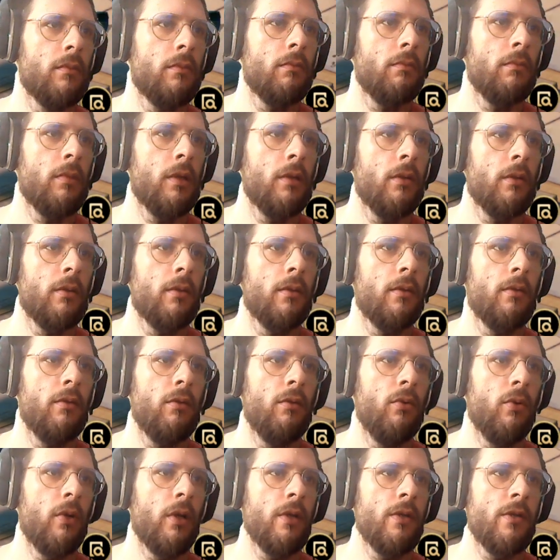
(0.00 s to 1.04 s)
But
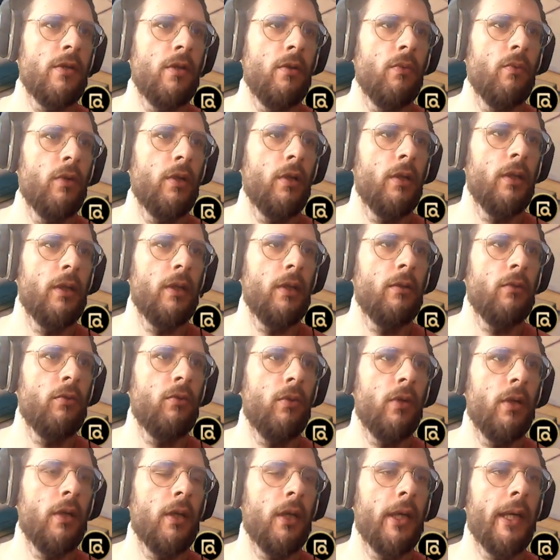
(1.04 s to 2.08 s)
you can see what it did to
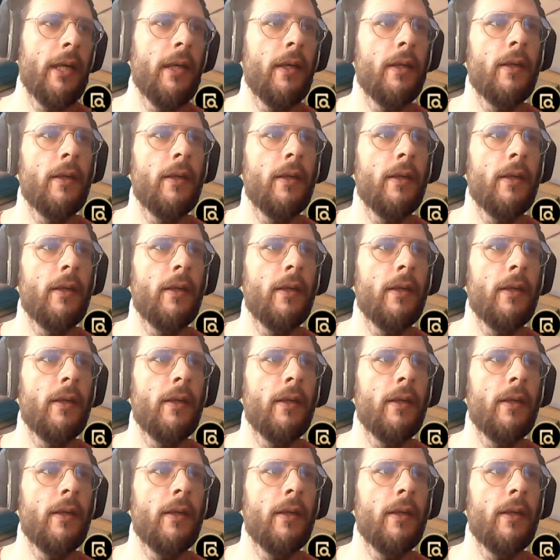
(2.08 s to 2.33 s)
Genji.